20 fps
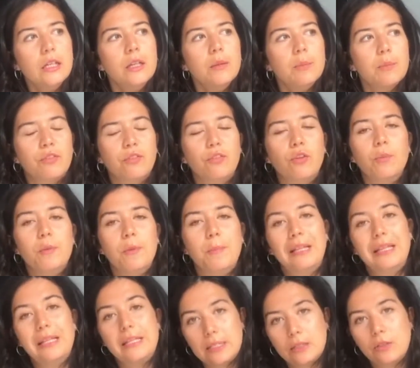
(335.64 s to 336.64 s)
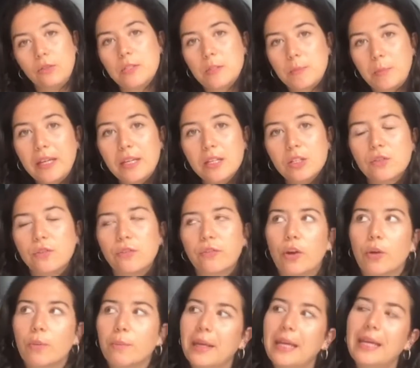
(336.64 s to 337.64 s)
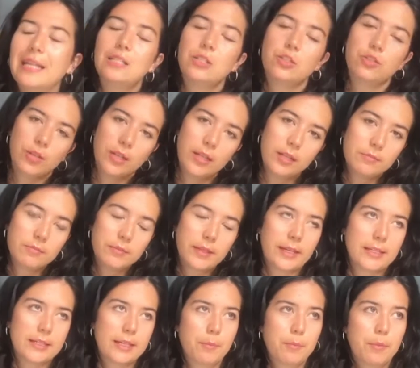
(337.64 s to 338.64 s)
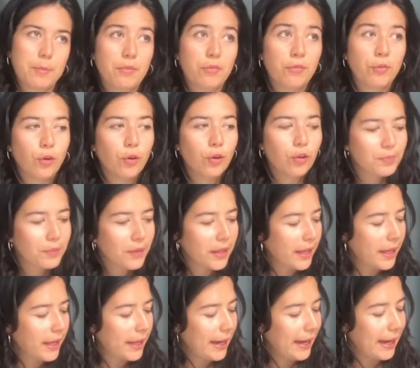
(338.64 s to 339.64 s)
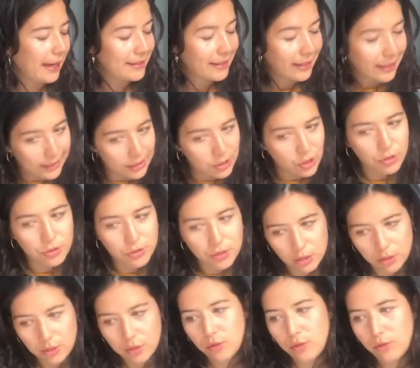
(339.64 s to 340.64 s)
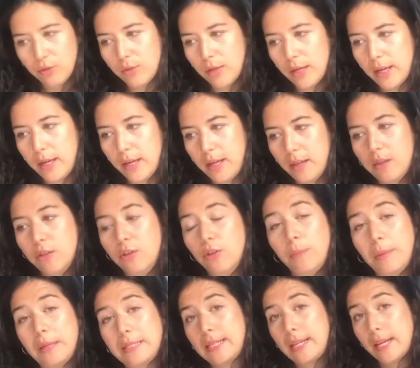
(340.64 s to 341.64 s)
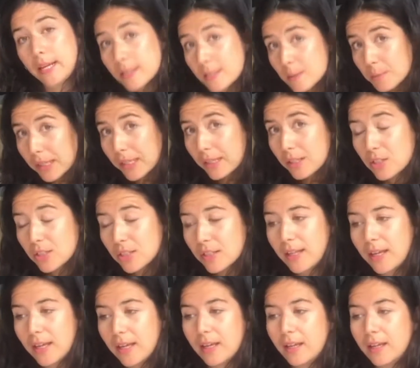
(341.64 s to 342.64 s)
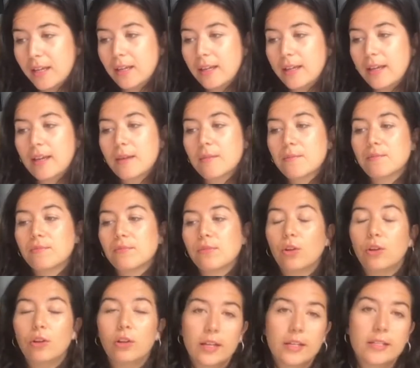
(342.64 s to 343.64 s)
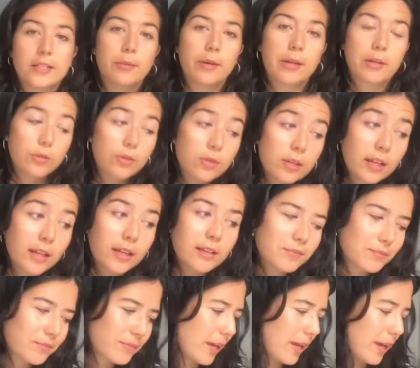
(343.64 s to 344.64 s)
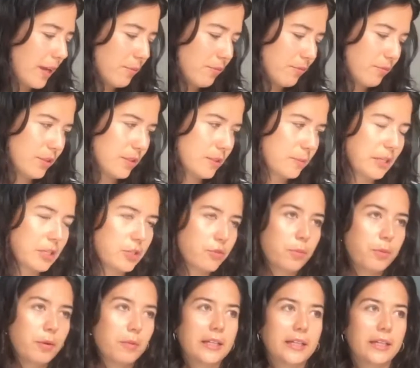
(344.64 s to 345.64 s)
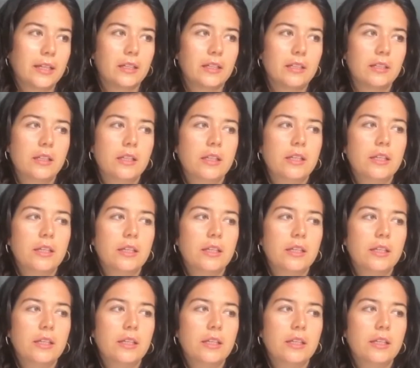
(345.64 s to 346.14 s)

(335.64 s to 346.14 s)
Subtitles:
perform a political speech from history that had happened before, and I chose to do the No Pasarán speech, the Dolores Ibarrurri, the Spanish Republican,